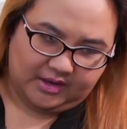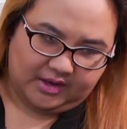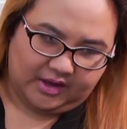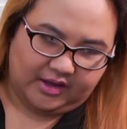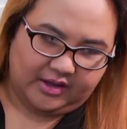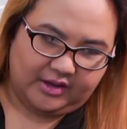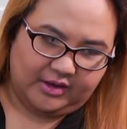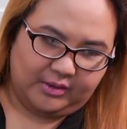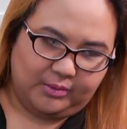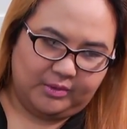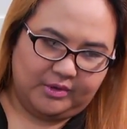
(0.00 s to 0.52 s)

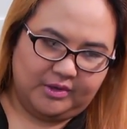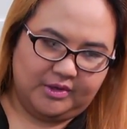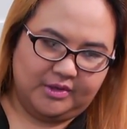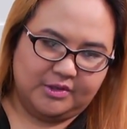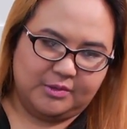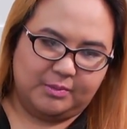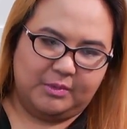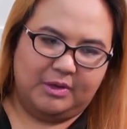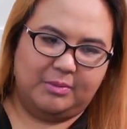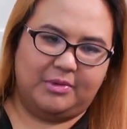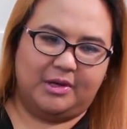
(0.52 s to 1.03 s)
and it
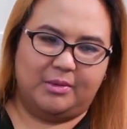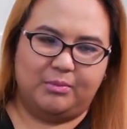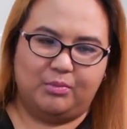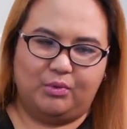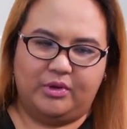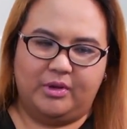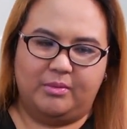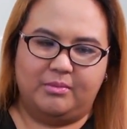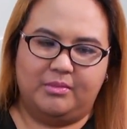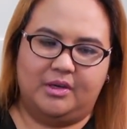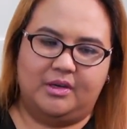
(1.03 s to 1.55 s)
was made by
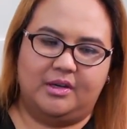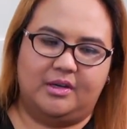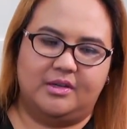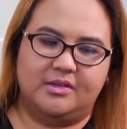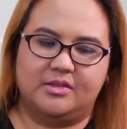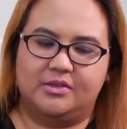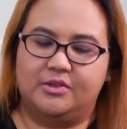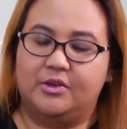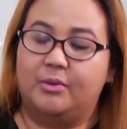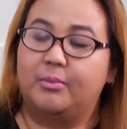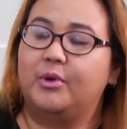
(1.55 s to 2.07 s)
Bukit
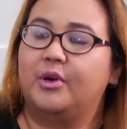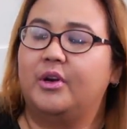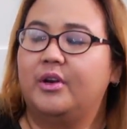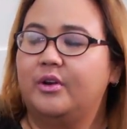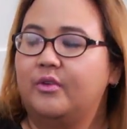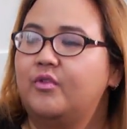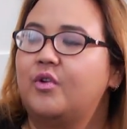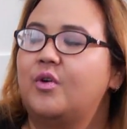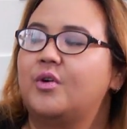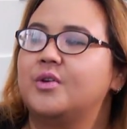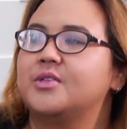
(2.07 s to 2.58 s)
Megas in Berhad.
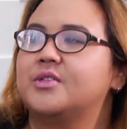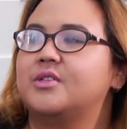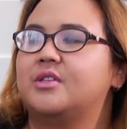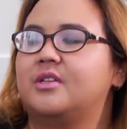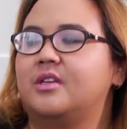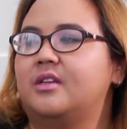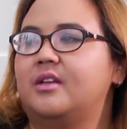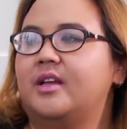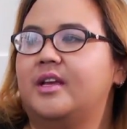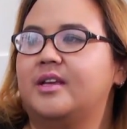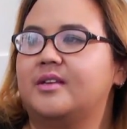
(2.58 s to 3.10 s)
Of course,
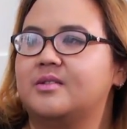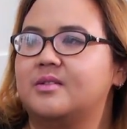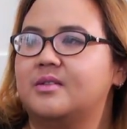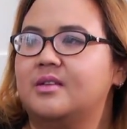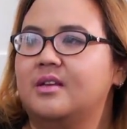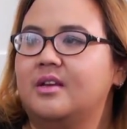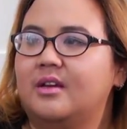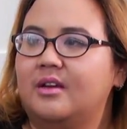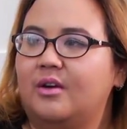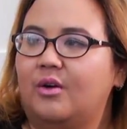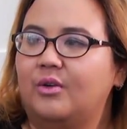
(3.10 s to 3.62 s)
DNeX,
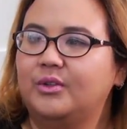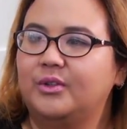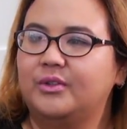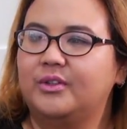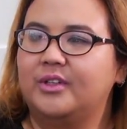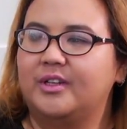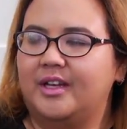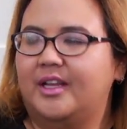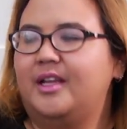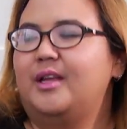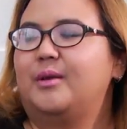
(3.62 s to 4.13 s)
although
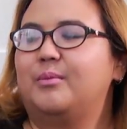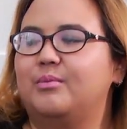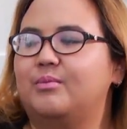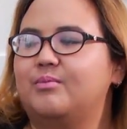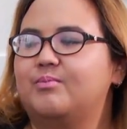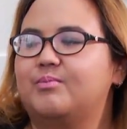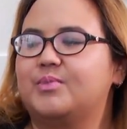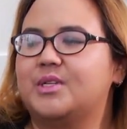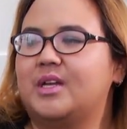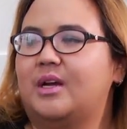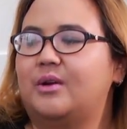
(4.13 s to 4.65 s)
the
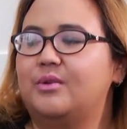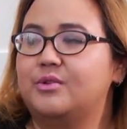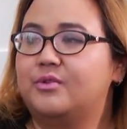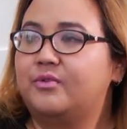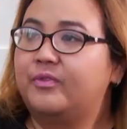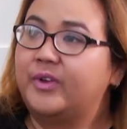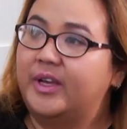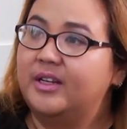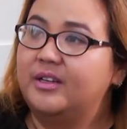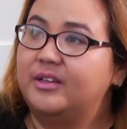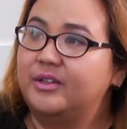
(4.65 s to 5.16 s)
name sounds
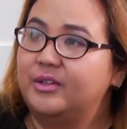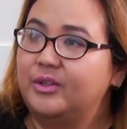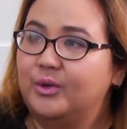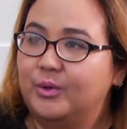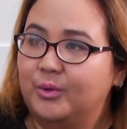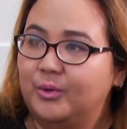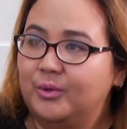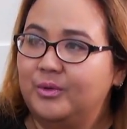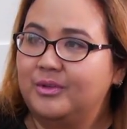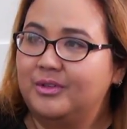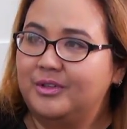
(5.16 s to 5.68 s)
fairly
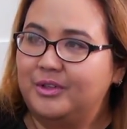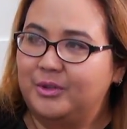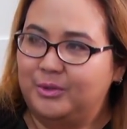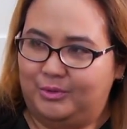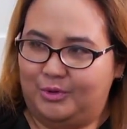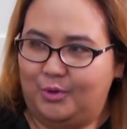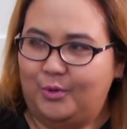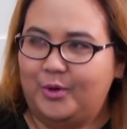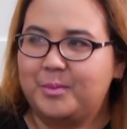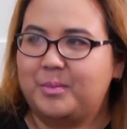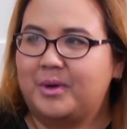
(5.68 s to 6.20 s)
new, you
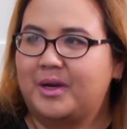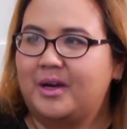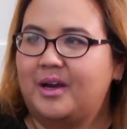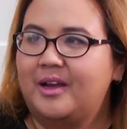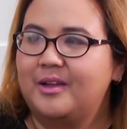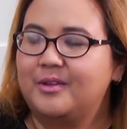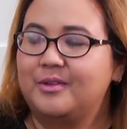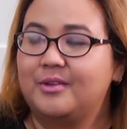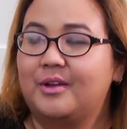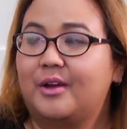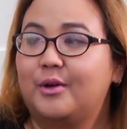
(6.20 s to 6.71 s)
know it, but
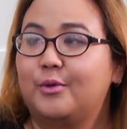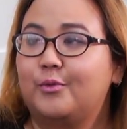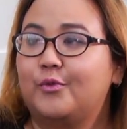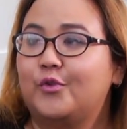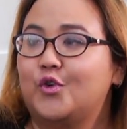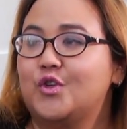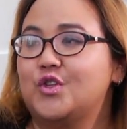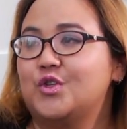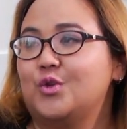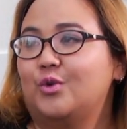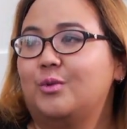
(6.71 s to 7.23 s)
I've
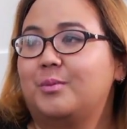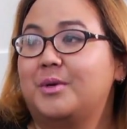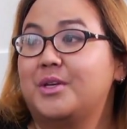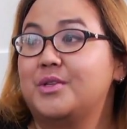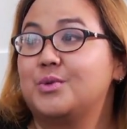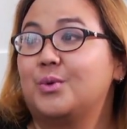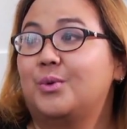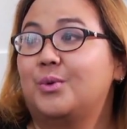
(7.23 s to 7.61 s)
always known it by its